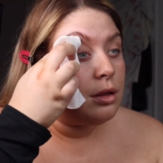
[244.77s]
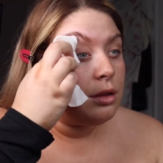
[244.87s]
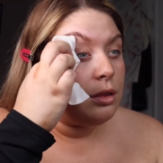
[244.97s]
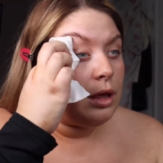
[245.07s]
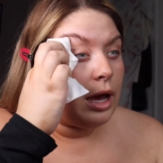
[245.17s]

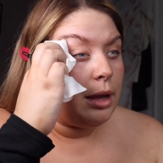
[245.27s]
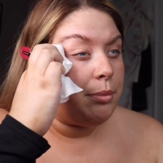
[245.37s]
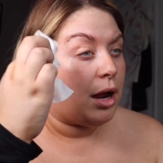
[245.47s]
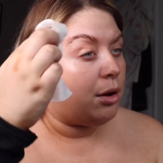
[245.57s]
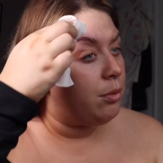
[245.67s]
the
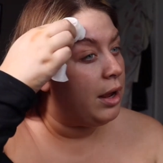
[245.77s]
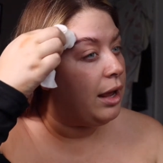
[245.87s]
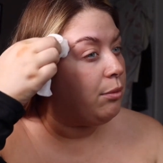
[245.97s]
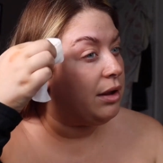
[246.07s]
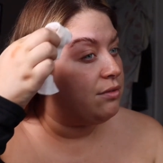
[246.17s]
eyebrow
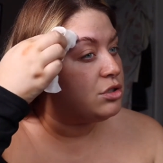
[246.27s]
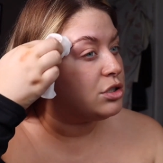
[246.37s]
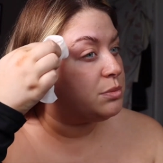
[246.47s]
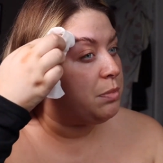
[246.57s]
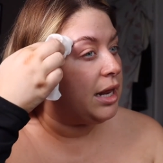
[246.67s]
where we've
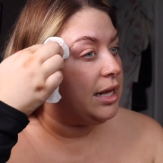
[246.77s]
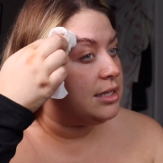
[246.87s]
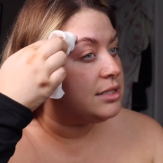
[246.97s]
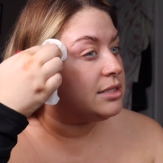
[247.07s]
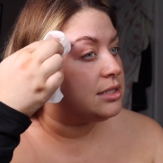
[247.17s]
just
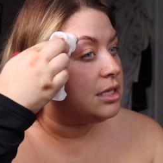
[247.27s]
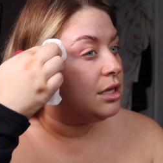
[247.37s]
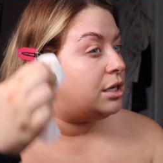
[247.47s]
placed